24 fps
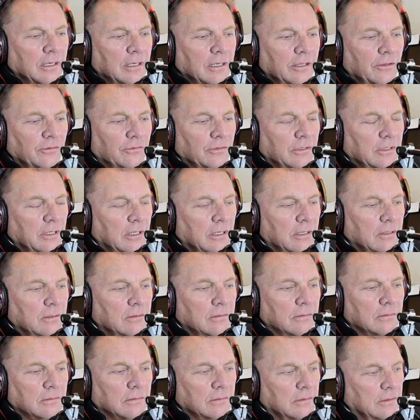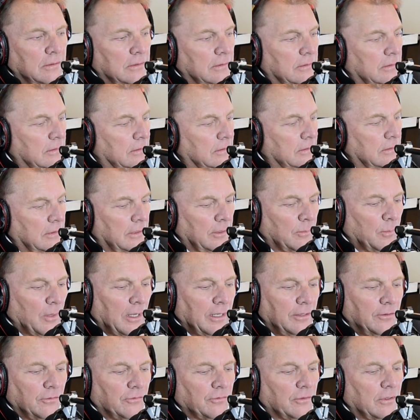And he said, in
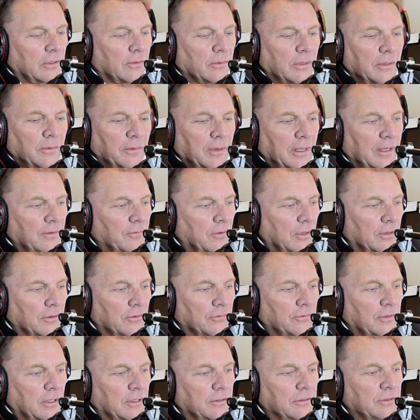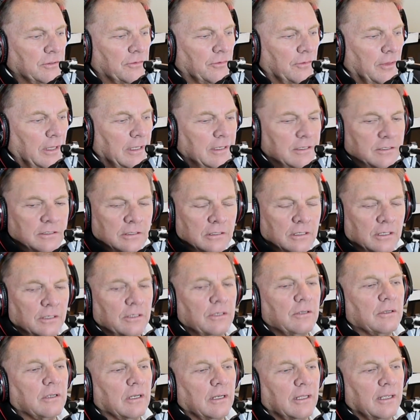my distillery, we have all this legislation, and
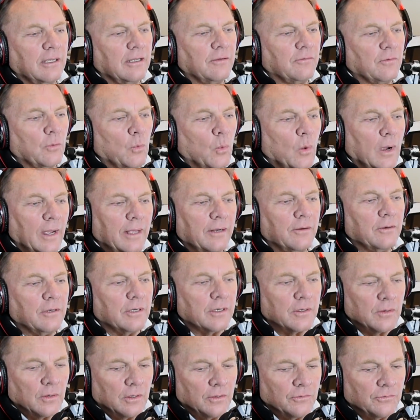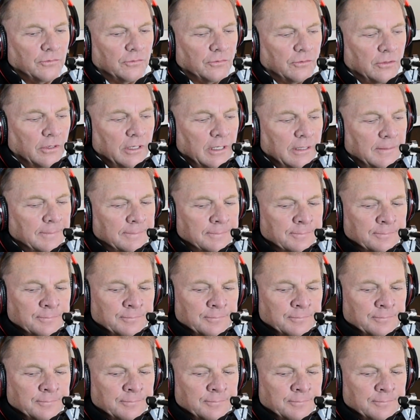you can have a winery across the street.